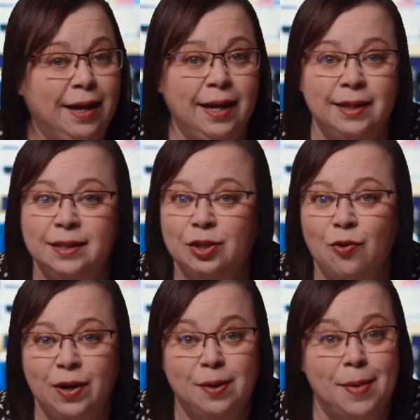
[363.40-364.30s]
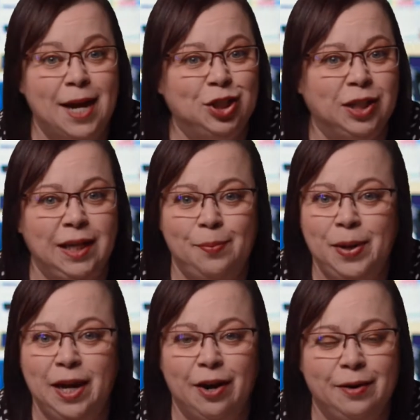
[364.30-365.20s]
isn't going to magically
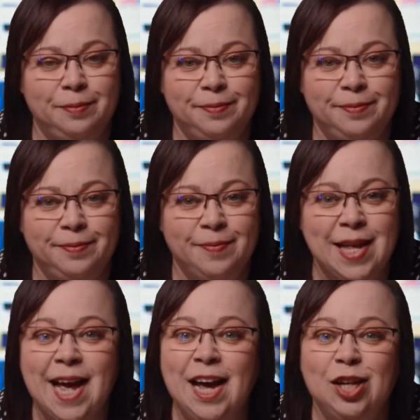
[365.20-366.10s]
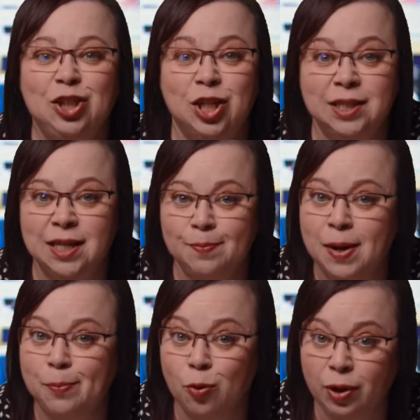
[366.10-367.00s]
appear. Just like
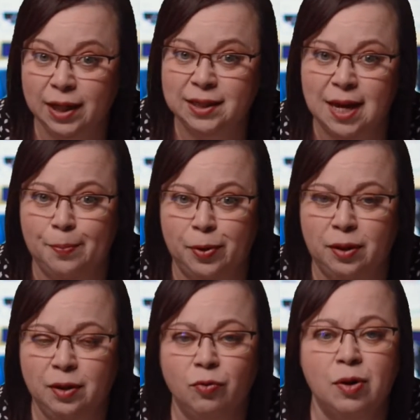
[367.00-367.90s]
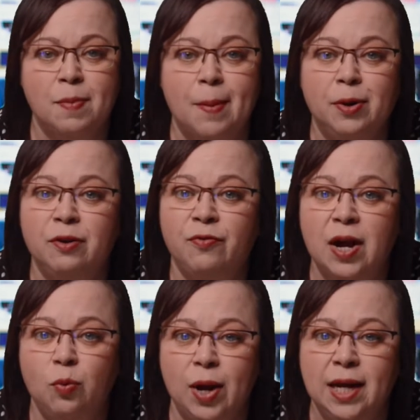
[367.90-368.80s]
my pool example, remember to
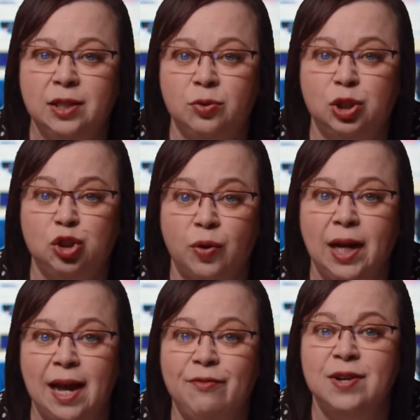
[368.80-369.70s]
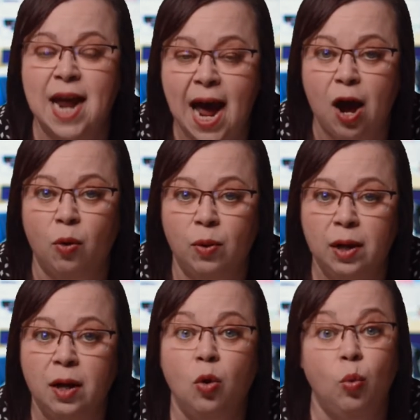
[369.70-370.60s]
find ways to enjoy life now
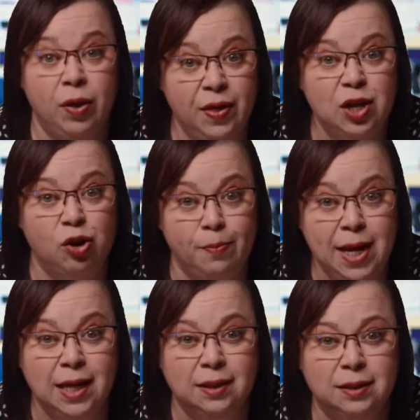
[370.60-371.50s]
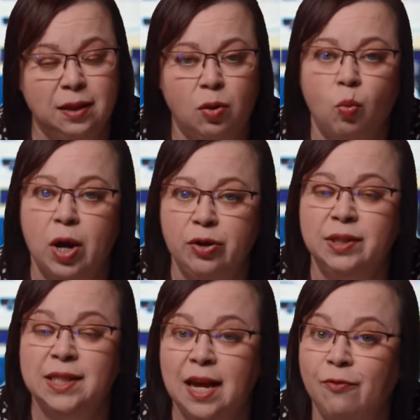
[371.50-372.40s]
within your means while you
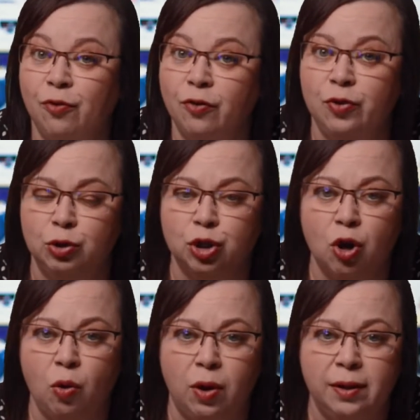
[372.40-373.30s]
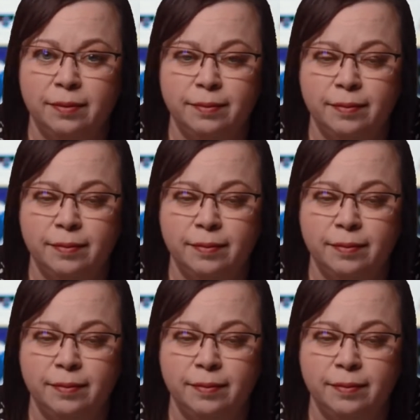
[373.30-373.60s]
save for a future goal.